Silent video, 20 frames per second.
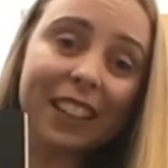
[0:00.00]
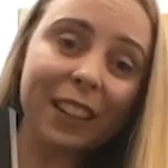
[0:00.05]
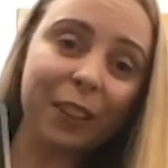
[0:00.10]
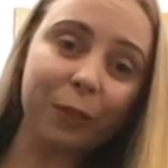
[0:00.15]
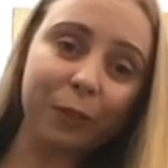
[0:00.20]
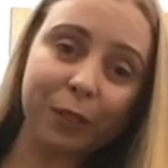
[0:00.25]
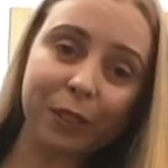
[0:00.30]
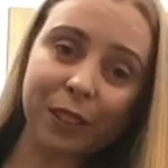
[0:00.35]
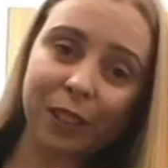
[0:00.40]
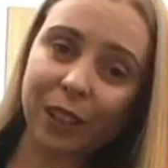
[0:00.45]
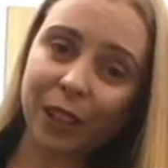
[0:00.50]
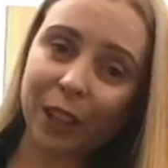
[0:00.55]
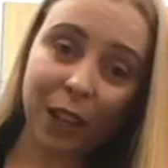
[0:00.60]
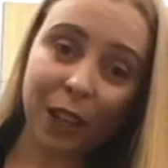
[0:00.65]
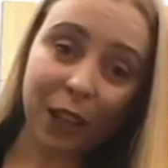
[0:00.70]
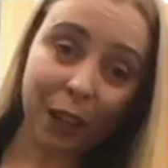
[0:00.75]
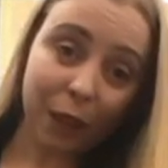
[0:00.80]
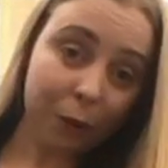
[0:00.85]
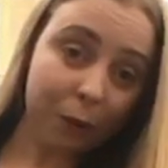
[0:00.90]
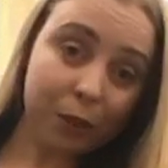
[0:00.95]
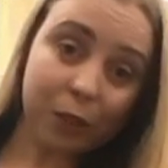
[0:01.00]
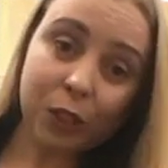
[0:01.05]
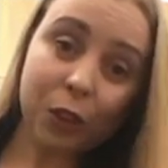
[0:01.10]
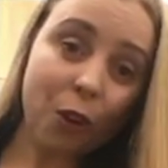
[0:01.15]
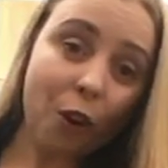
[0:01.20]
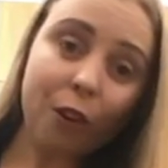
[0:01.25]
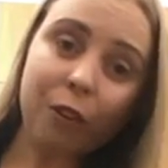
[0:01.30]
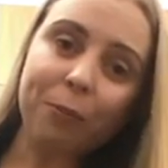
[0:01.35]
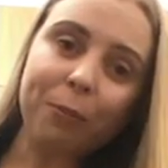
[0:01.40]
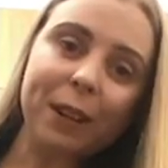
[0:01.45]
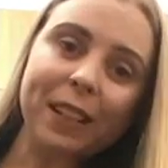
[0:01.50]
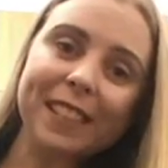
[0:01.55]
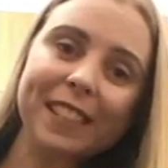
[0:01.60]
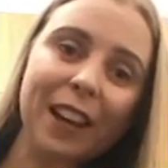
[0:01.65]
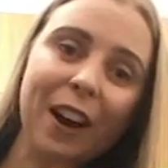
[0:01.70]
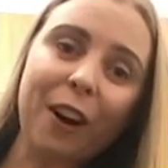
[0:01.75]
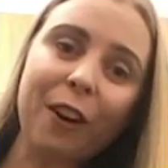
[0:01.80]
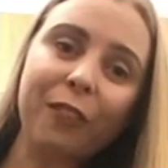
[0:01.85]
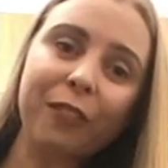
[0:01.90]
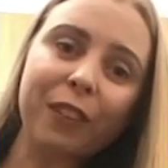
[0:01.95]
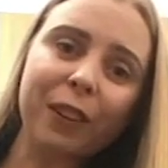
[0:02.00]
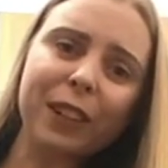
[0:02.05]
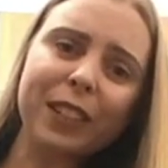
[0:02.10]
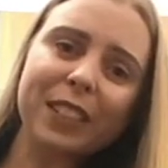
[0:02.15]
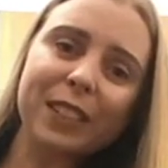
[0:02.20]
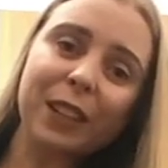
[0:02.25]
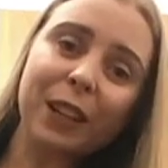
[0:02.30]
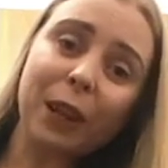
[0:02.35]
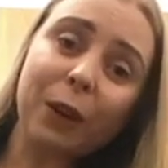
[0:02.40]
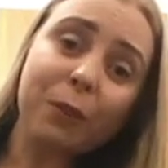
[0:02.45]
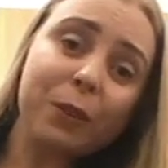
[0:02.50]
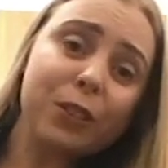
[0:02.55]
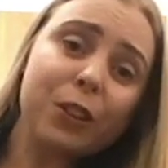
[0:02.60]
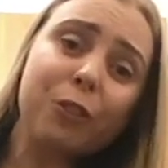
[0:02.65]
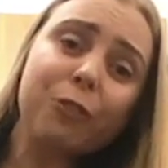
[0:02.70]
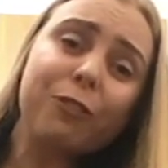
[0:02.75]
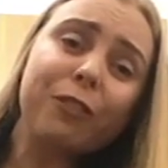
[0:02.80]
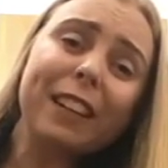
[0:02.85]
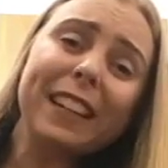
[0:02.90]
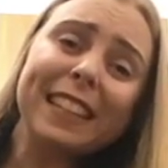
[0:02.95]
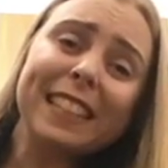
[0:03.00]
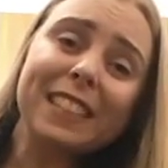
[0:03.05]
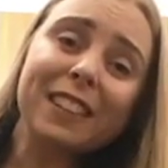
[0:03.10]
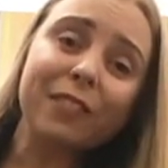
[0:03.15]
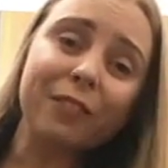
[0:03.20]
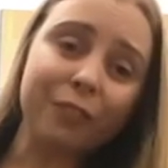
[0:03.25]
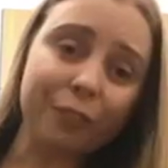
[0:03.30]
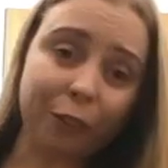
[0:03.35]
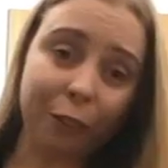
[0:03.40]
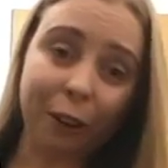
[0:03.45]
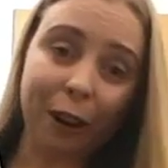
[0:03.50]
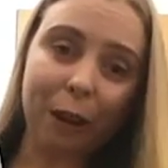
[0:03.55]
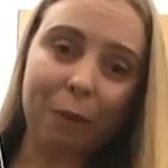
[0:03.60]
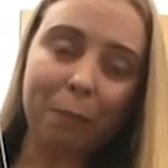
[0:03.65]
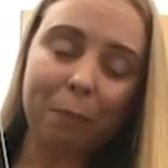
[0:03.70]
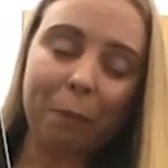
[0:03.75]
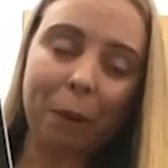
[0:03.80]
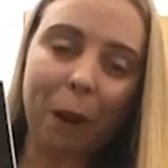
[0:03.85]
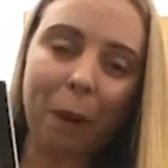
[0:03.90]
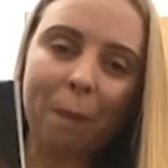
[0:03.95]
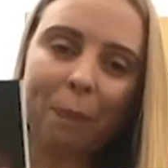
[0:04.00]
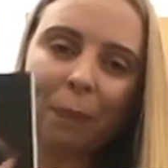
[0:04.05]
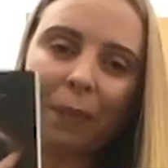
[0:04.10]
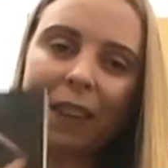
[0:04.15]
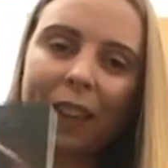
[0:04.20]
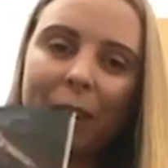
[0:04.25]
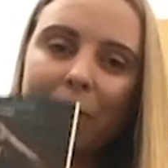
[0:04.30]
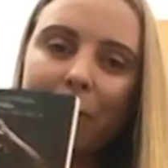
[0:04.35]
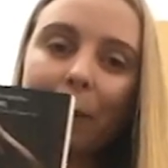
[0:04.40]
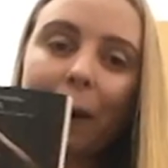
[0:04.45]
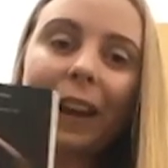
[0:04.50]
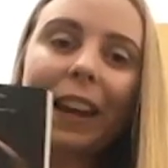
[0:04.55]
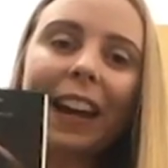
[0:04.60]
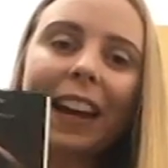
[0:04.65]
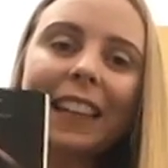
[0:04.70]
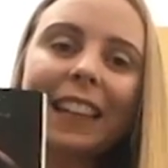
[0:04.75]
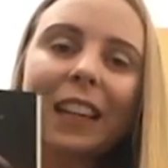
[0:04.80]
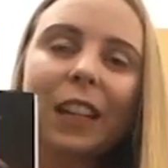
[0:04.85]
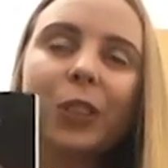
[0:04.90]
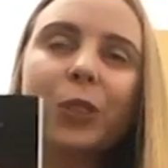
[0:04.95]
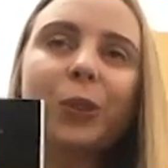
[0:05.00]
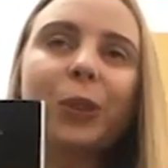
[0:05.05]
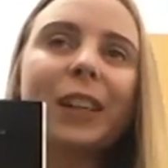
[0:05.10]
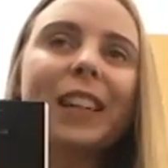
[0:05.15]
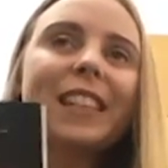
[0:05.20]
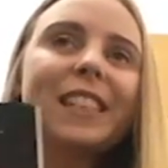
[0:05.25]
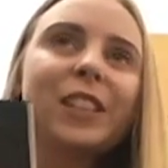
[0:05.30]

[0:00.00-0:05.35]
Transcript: It was it was not of myself. It, there was no reason for it, but but I had that joy.